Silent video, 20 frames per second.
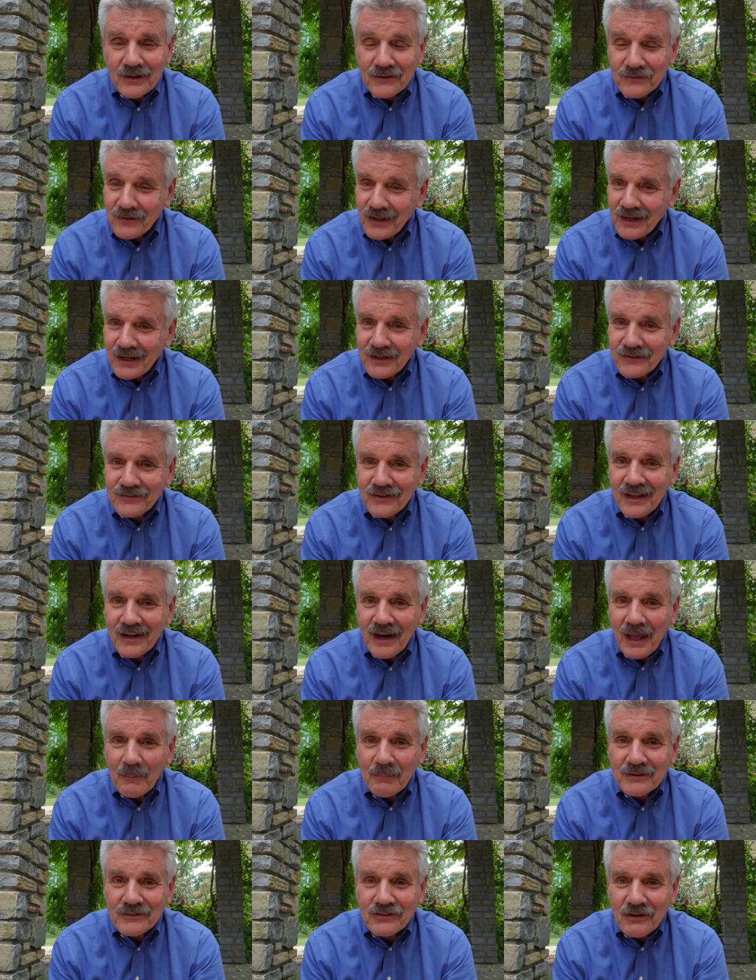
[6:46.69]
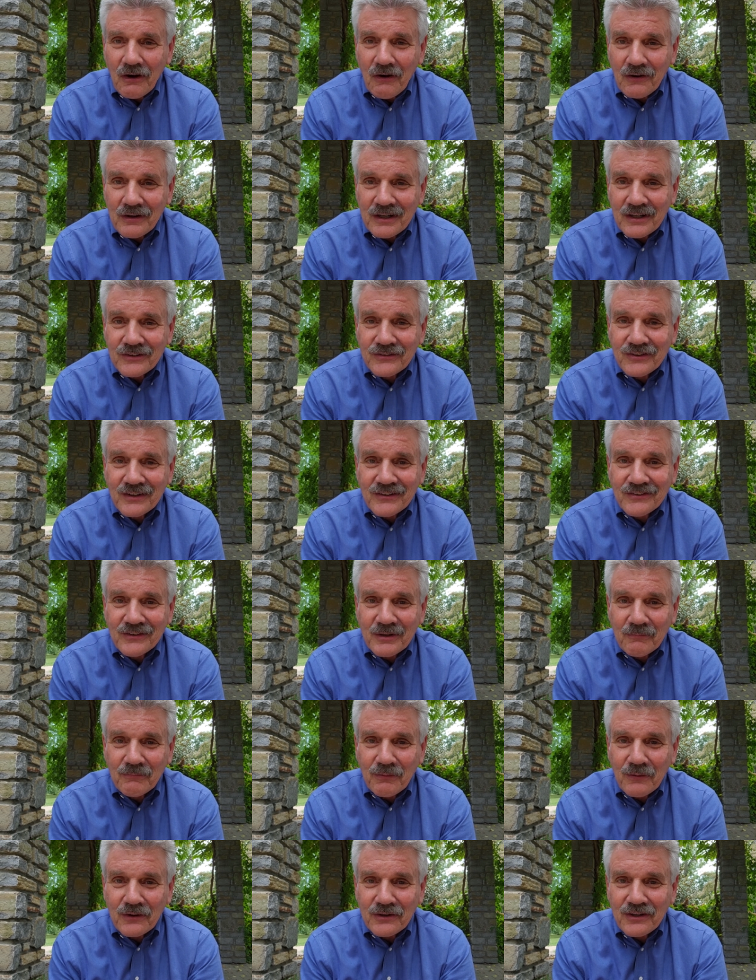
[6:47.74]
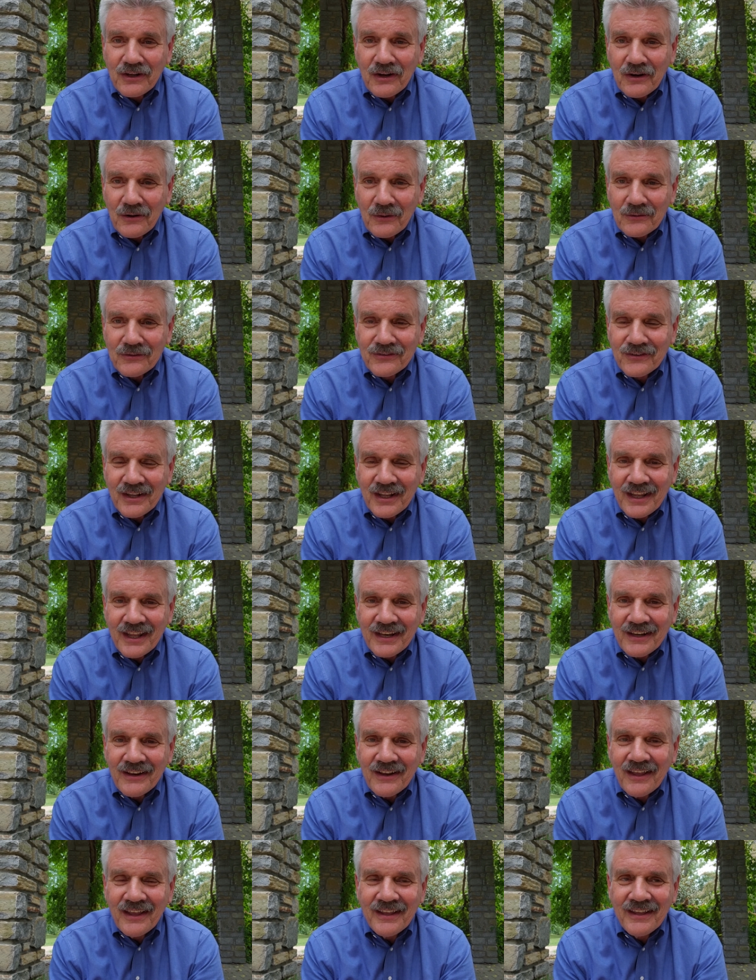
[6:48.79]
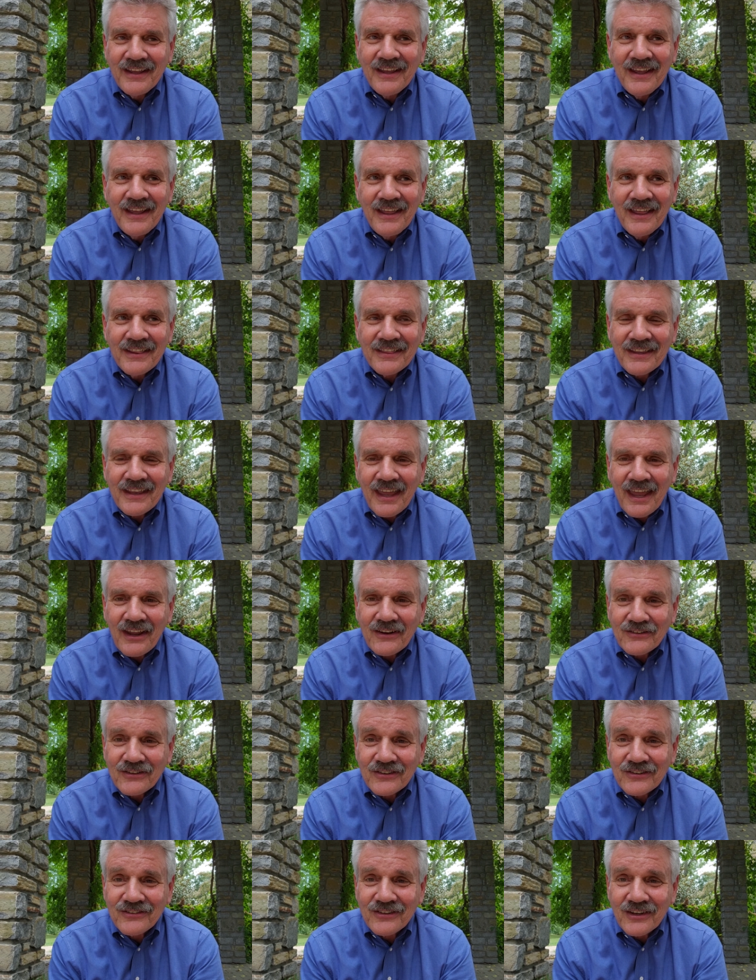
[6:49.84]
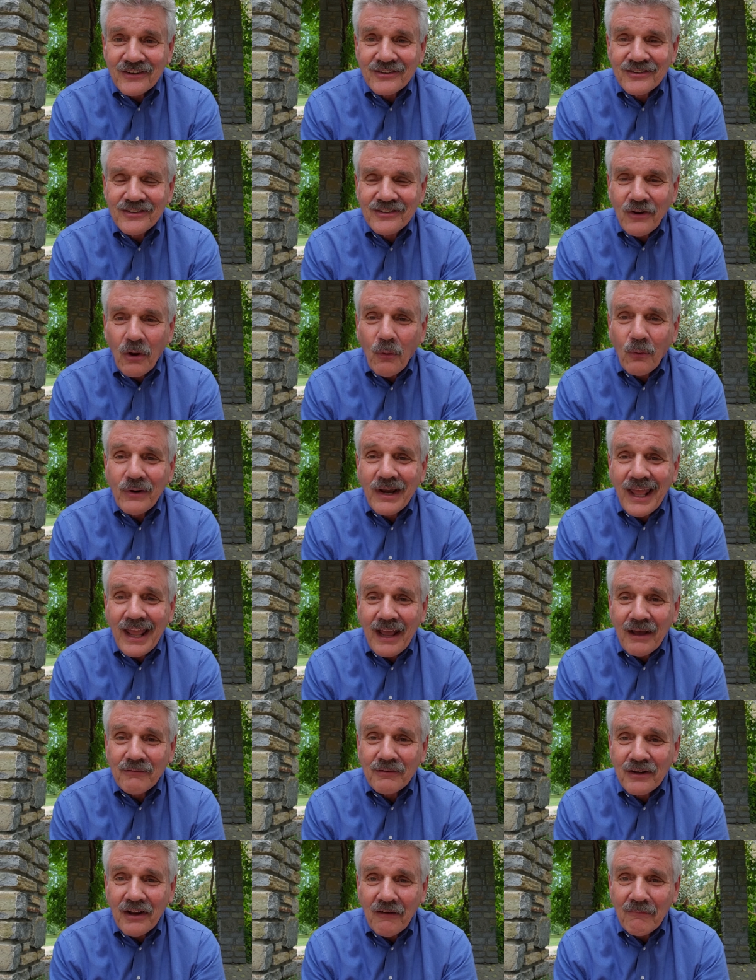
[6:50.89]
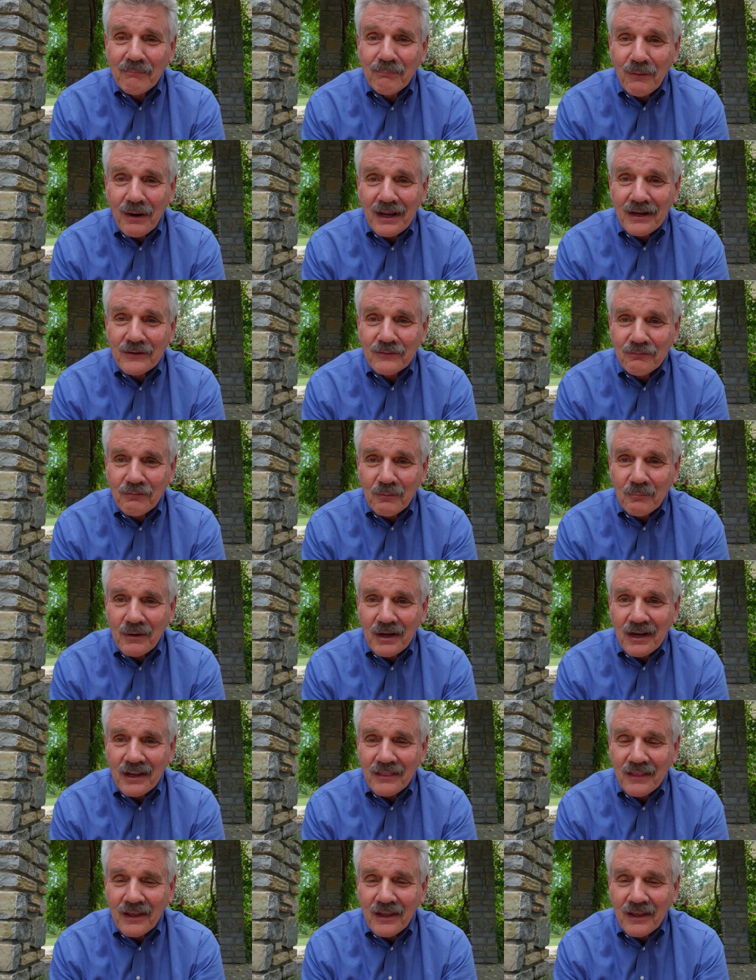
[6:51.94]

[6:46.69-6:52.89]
Because like I said, I've been sharing this system for years and the agents just don't have enough praise for me.